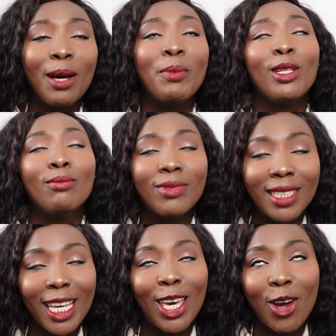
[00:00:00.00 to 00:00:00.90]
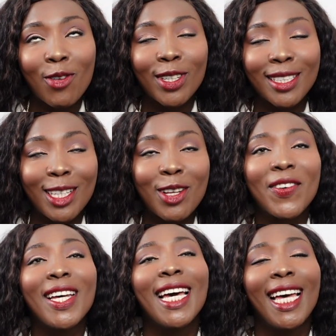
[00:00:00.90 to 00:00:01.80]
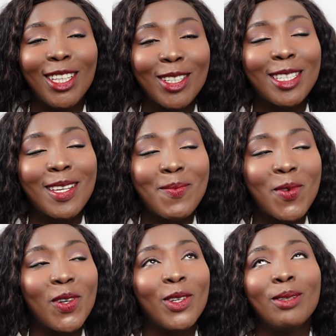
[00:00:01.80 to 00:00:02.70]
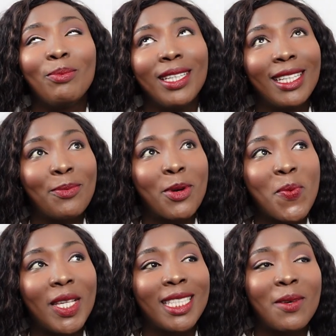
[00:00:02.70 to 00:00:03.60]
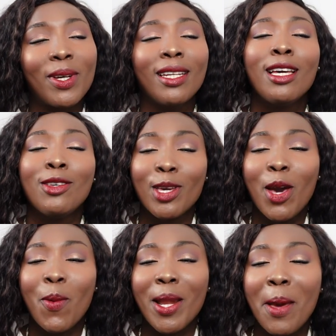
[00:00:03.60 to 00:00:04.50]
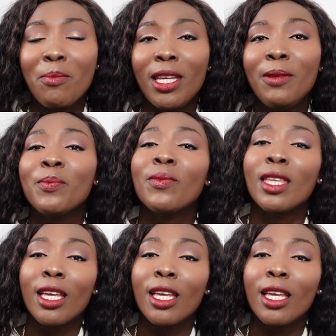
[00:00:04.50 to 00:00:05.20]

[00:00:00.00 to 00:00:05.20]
I mean, take care of yourself and your sick mood, not being, keep on being sick, but you get what I mean.